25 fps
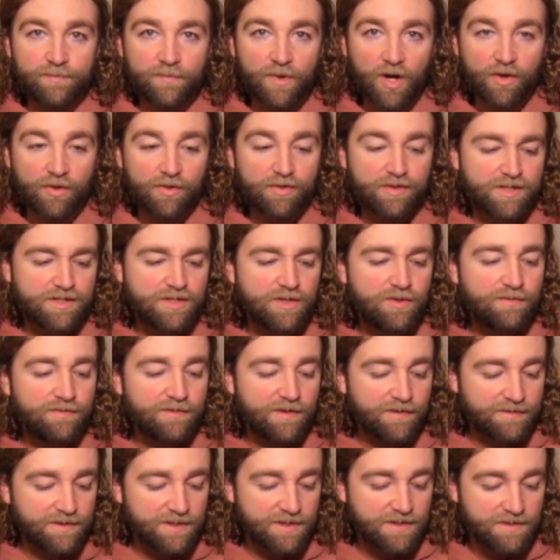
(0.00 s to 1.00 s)
Although the
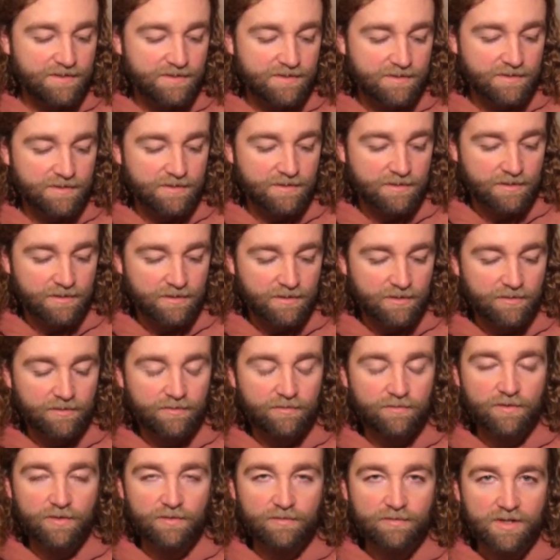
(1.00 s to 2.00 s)
250s
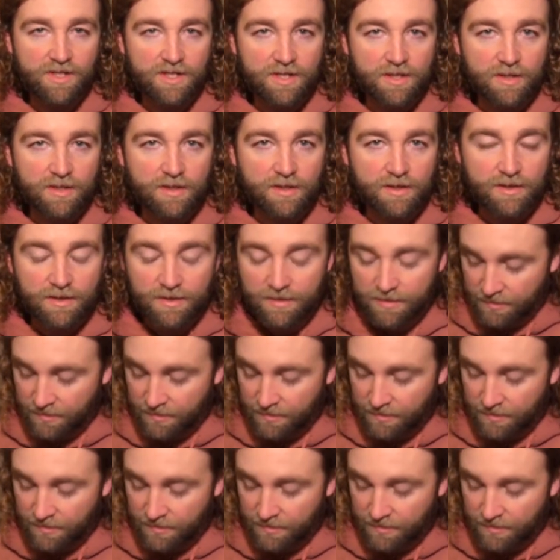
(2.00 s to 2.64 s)
feel very good.